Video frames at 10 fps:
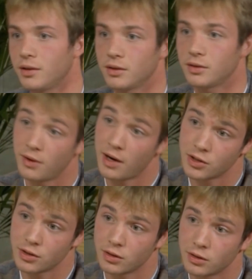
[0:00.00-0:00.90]
a
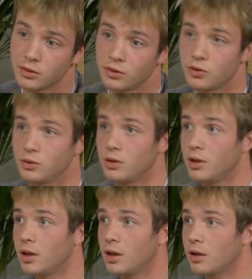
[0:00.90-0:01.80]
structure, should
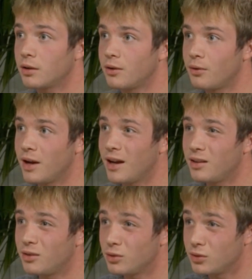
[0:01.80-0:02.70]

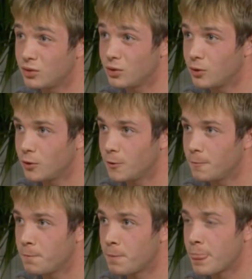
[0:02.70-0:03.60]
create
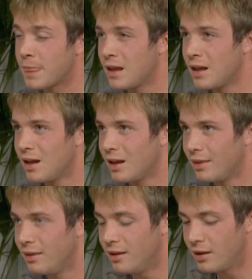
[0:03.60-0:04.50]
also
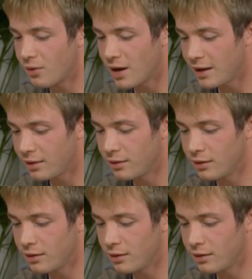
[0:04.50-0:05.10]
the right